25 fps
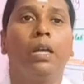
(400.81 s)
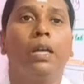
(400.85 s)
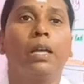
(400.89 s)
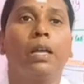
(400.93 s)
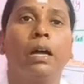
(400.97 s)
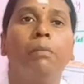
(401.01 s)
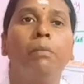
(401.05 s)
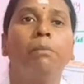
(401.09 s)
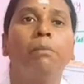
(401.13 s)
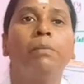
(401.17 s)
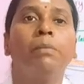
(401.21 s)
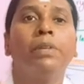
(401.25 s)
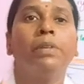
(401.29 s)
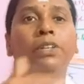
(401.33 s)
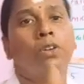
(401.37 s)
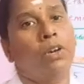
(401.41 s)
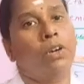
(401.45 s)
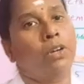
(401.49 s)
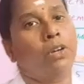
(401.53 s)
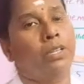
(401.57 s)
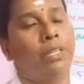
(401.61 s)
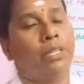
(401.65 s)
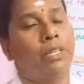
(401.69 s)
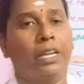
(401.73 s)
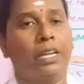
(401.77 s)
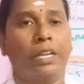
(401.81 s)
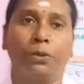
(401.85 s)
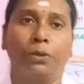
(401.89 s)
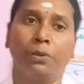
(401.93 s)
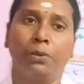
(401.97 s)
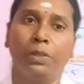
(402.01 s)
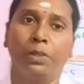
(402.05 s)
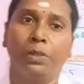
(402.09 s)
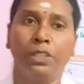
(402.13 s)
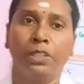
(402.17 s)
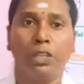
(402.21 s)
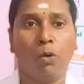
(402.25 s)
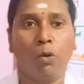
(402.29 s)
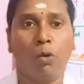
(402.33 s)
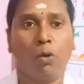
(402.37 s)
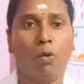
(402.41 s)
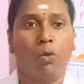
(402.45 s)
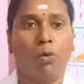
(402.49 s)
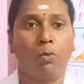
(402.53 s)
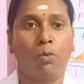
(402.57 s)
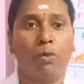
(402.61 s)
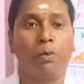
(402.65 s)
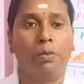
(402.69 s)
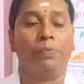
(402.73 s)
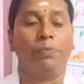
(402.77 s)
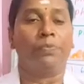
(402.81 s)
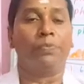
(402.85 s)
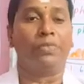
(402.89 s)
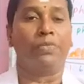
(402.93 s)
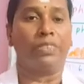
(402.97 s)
come in contact with the ovum.